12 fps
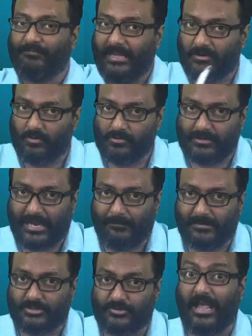Then go to
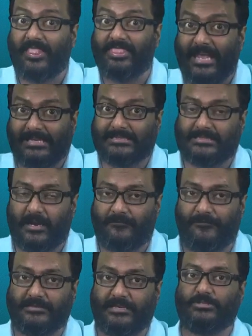chemistry and then
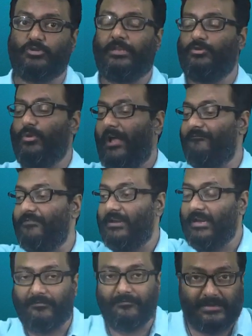start physics so that you have
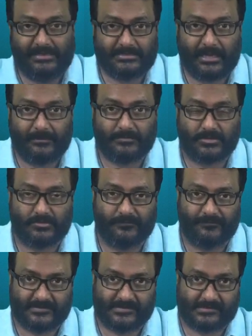lovely time to do
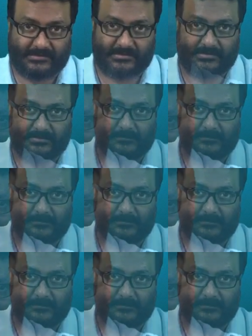physics.